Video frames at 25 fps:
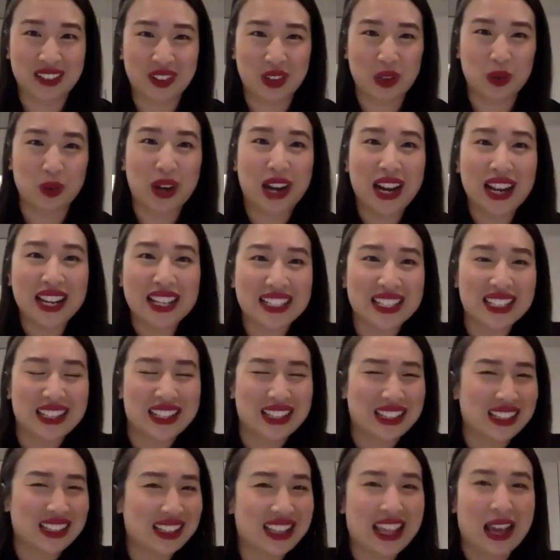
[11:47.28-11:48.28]
Why is it
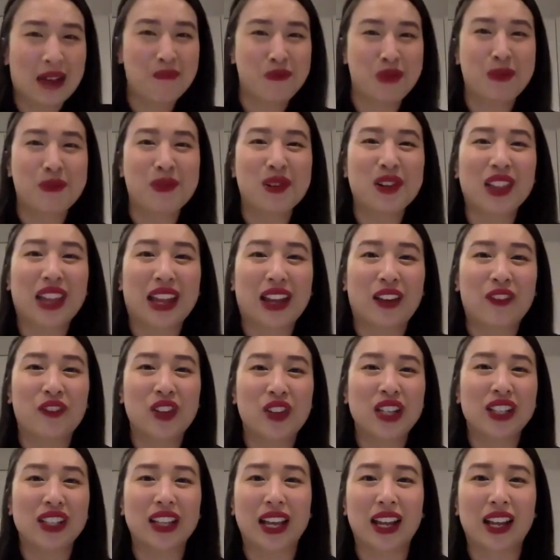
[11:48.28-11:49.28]
that people like
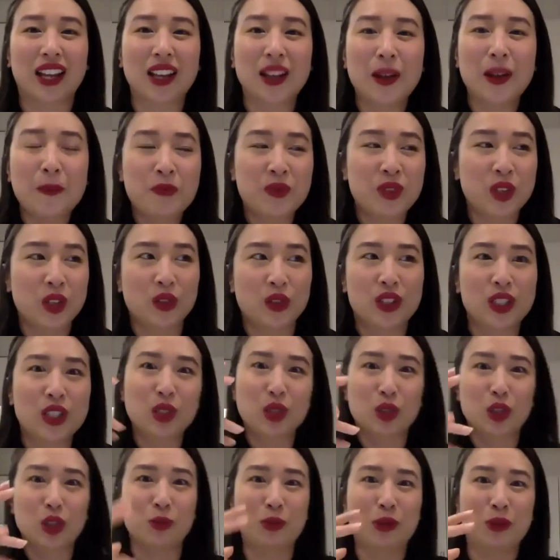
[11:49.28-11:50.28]
feel like this
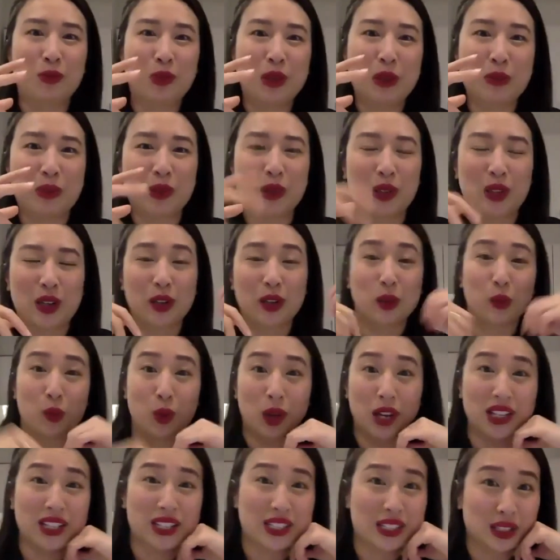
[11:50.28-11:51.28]
group of people are the
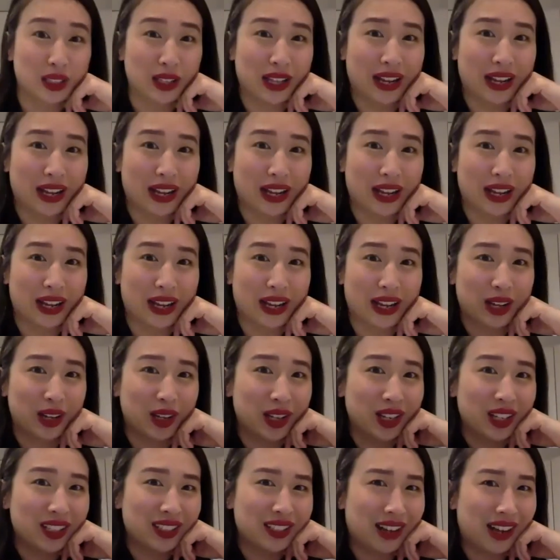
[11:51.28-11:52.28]
ones to like
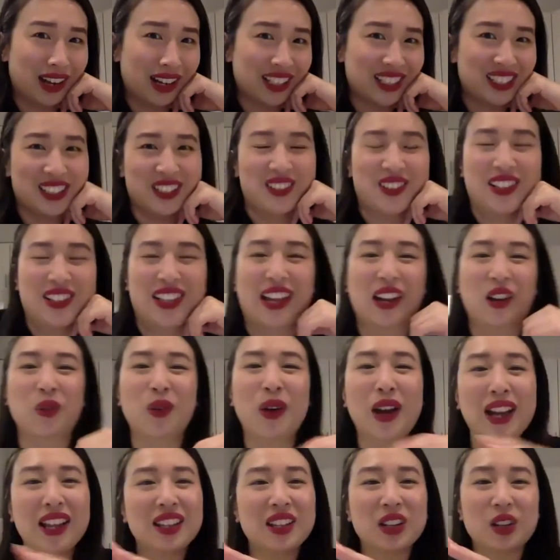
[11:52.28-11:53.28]
talk to, and like what
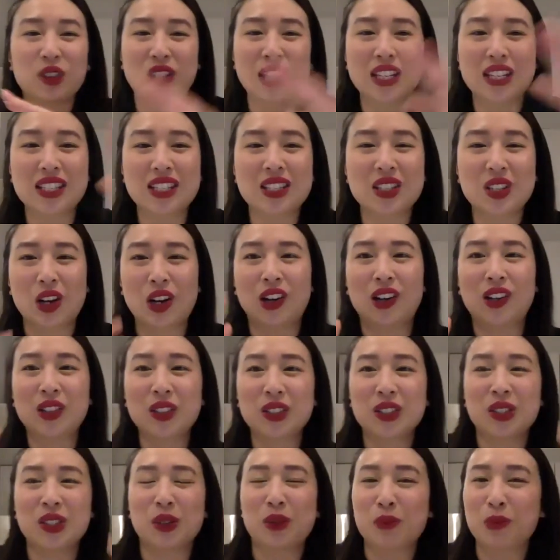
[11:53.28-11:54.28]
this is all
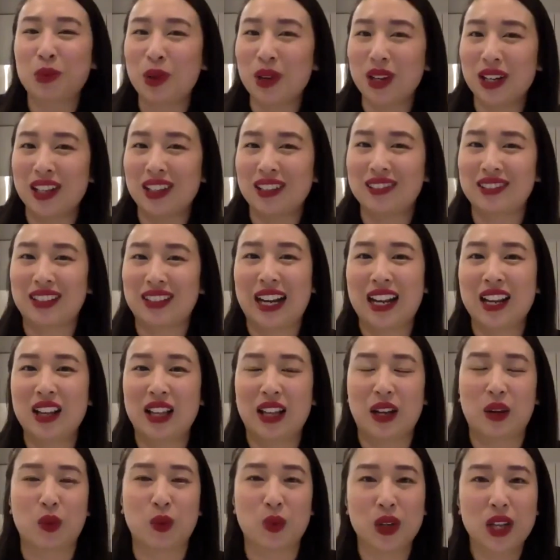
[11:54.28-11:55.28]
so important, right? Like
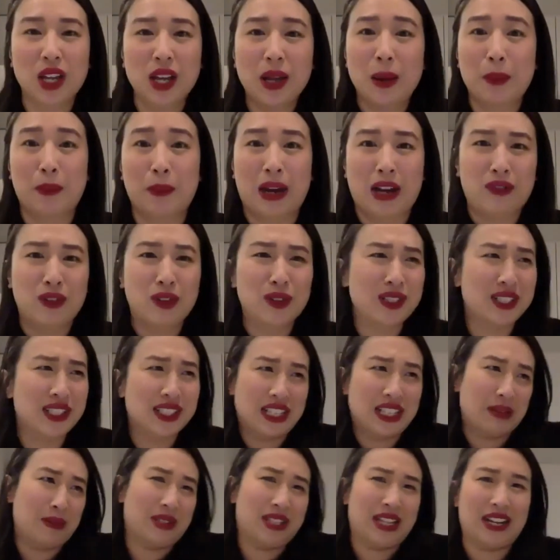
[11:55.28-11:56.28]
my vote is the
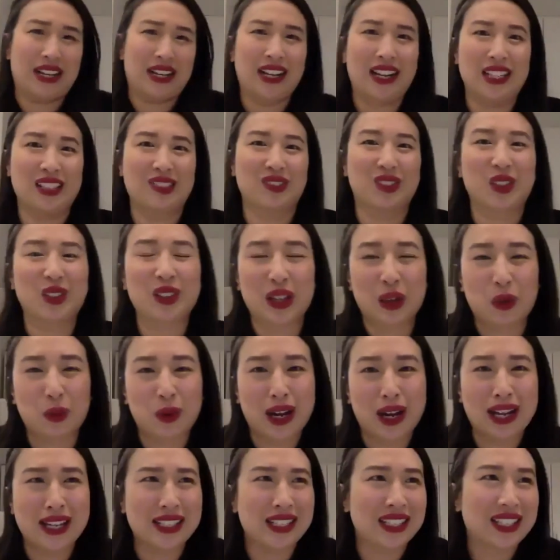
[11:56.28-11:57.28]
same as that guy's vote. Like
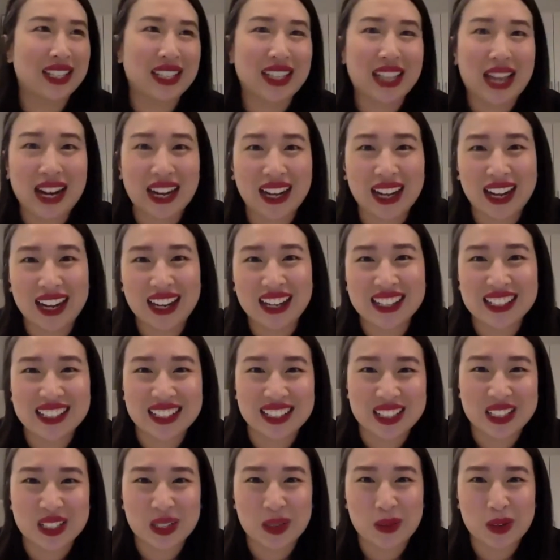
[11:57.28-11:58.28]
why is it that that guy is
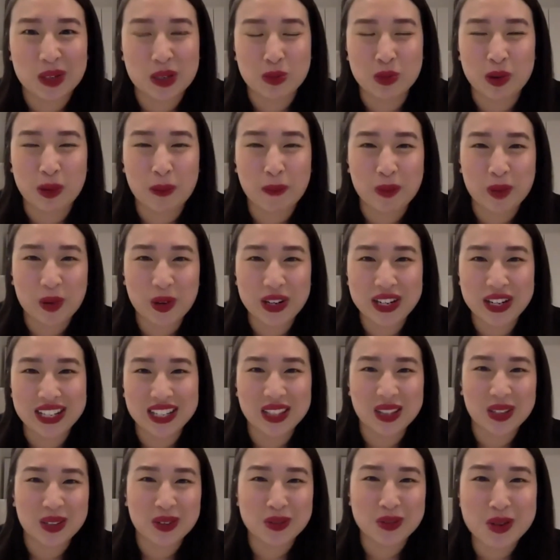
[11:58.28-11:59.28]
like so much more important
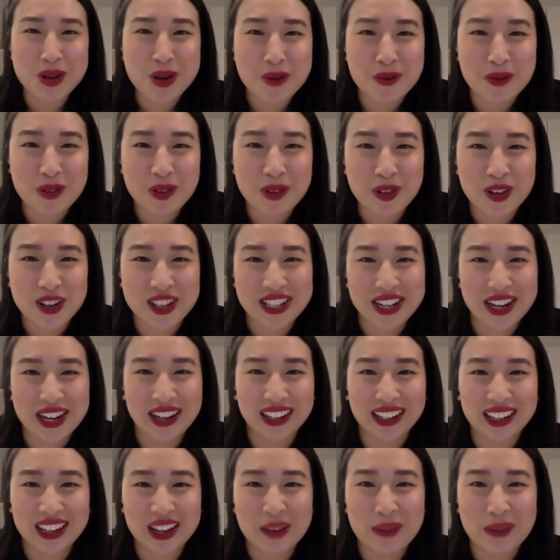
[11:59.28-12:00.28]
in the room when we're
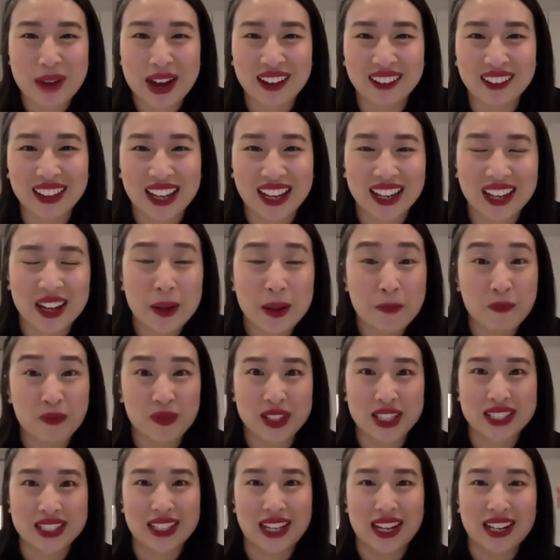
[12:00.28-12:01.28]
talking about like
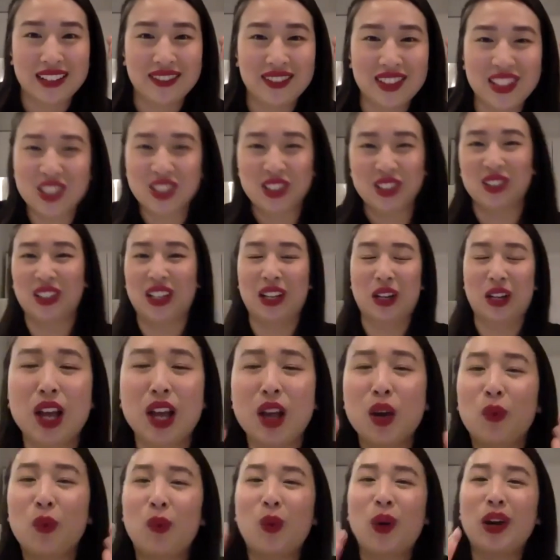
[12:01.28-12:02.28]
this kind of issue? Like
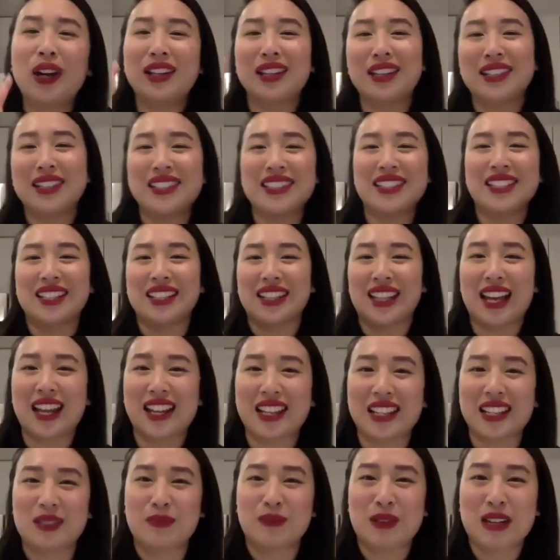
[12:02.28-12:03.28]
what is it that
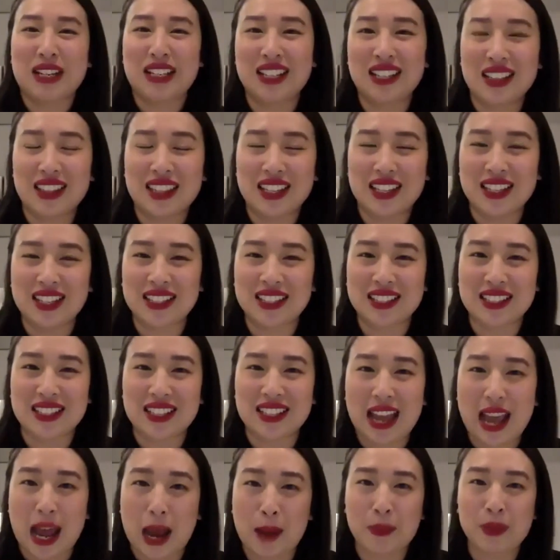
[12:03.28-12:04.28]
is making things
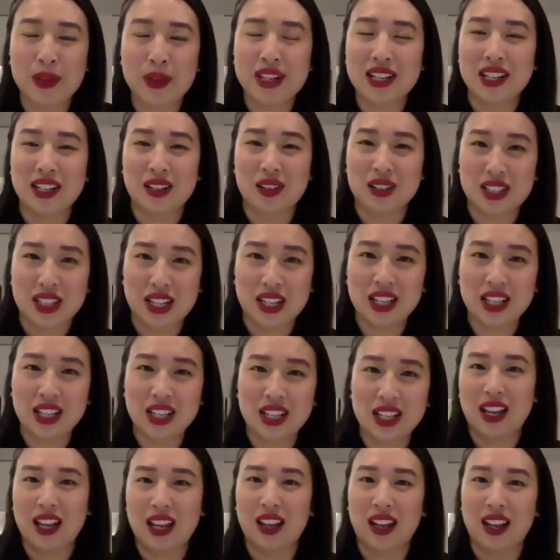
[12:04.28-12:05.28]
happen and tick
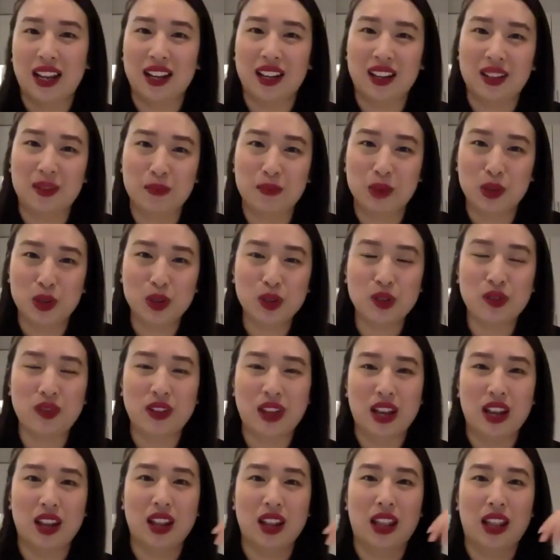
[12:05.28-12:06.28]
and like move,
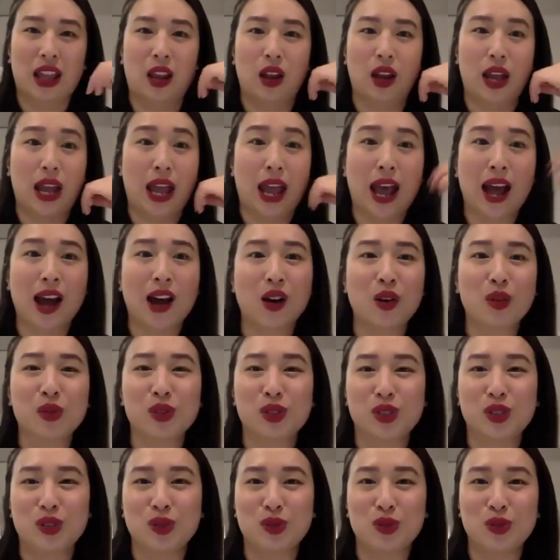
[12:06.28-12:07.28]
and like how
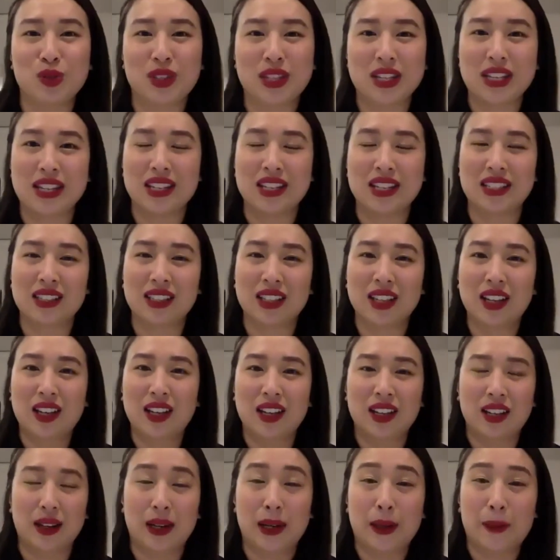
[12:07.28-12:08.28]
do these
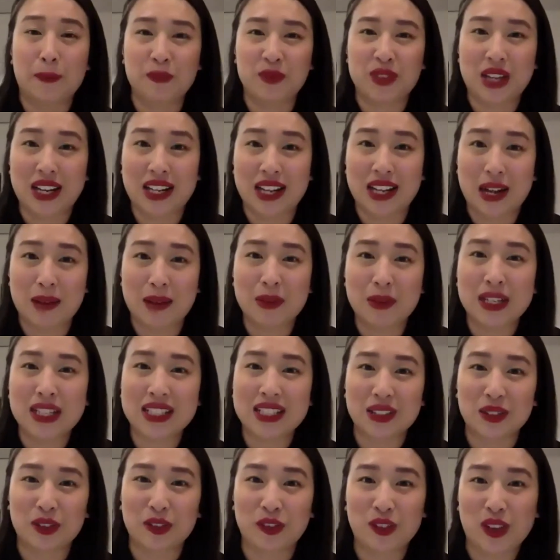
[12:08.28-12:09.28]

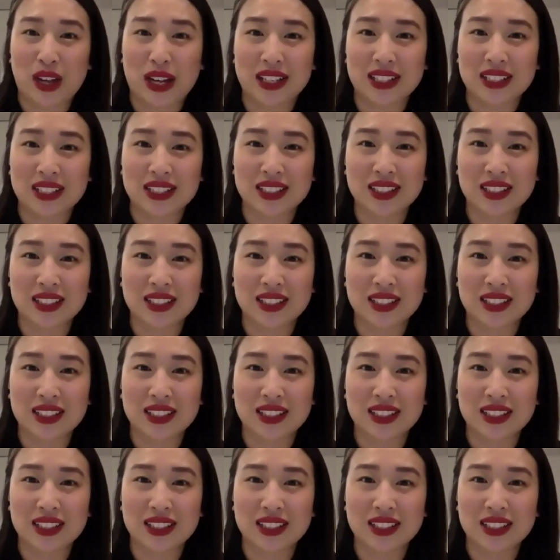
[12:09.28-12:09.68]
dynamics affect